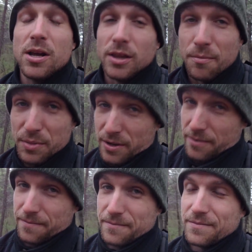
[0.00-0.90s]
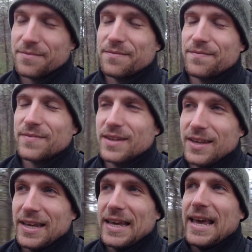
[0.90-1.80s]
Colombia.
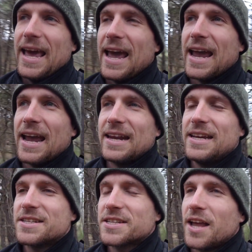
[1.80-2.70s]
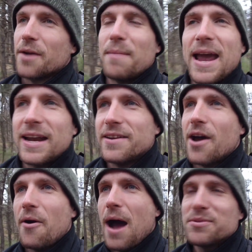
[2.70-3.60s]
And he's just like, man, you know,